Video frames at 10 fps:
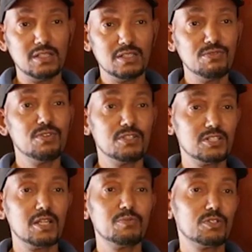different
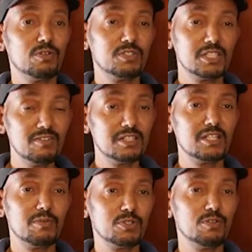steps of 7
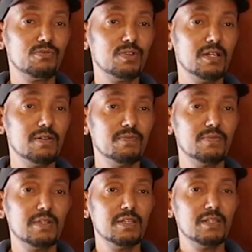steps of
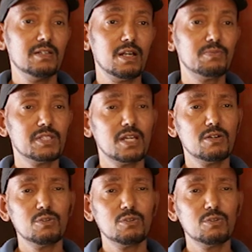Rapta.